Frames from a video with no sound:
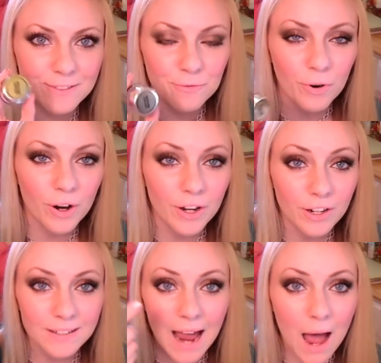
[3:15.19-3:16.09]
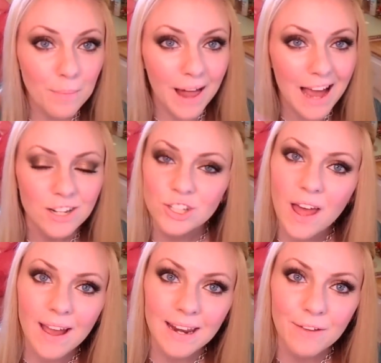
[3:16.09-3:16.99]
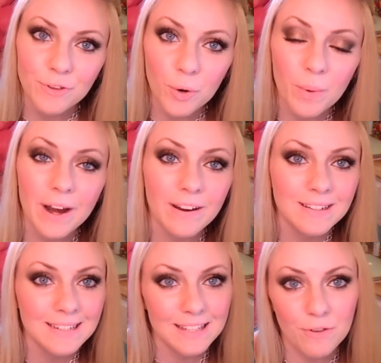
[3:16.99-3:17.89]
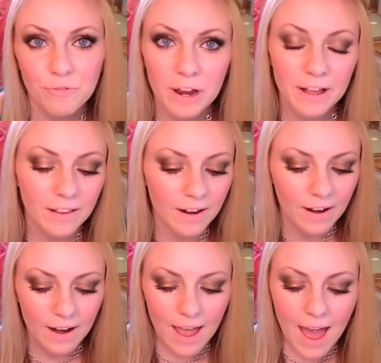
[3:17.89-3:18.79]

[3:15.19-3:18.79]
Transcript: for your top lash line if you're wearing just a regular,